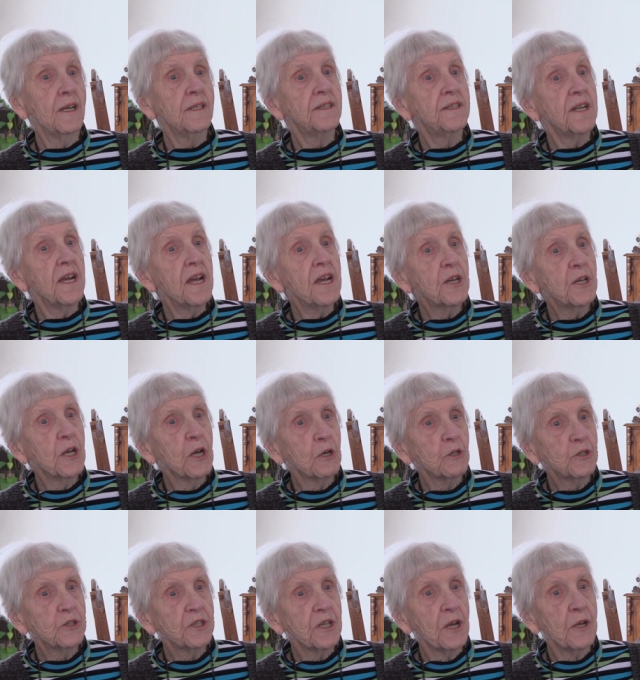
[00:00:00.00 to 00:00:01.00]
a
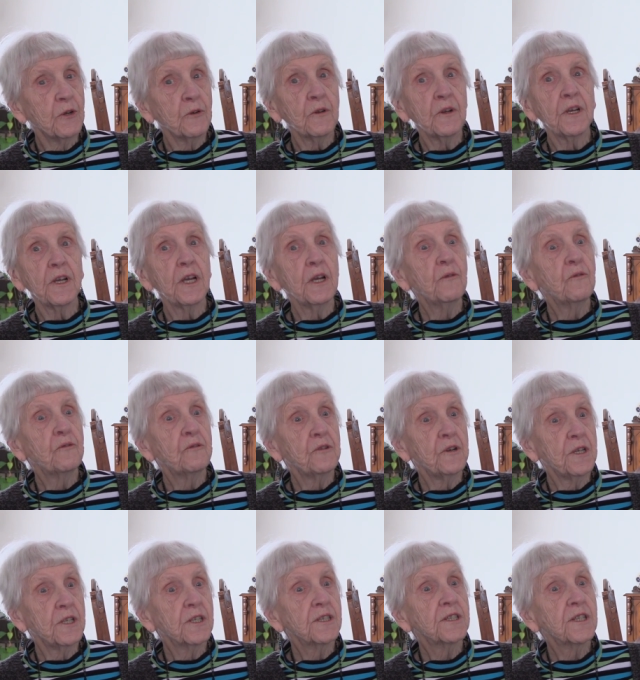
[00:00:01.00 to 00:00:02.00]
daycare center in
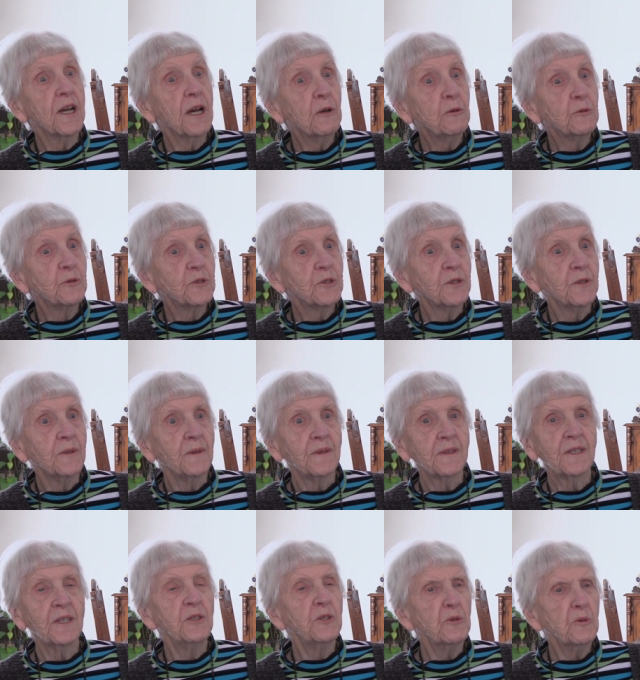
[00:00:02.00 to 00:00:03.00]
Freda's house.
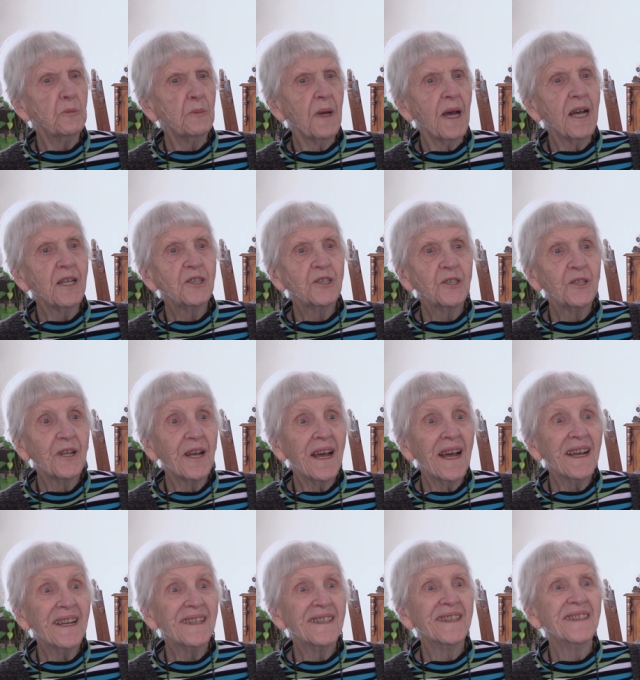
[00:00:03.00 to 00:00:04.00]
Can you imagine
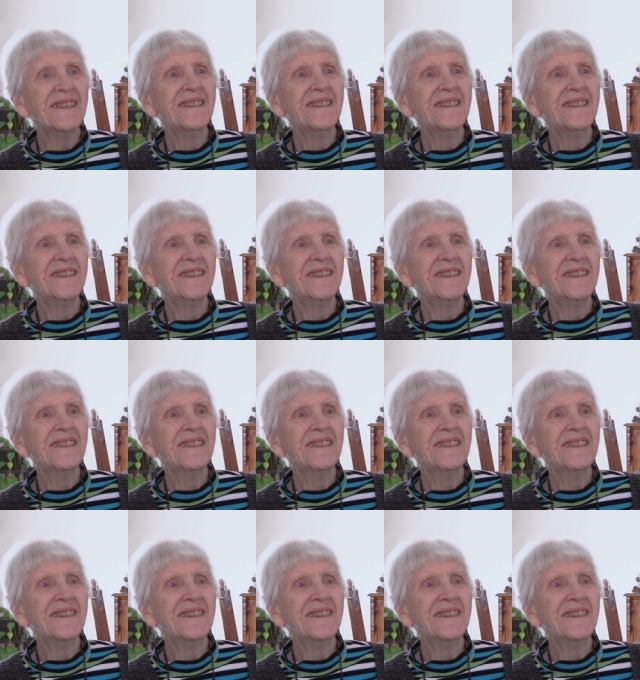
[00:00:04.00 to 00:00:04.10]
that?